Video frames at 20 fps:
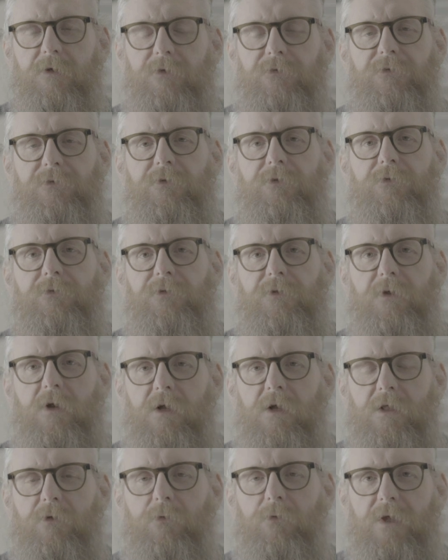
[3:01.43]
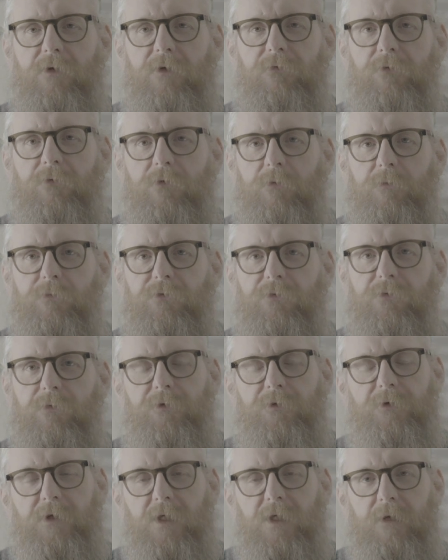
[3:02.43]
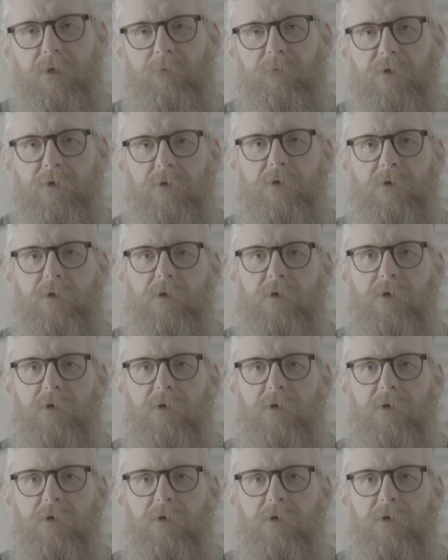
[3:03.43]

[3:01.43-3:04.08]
is to use the audio waveforms from your camera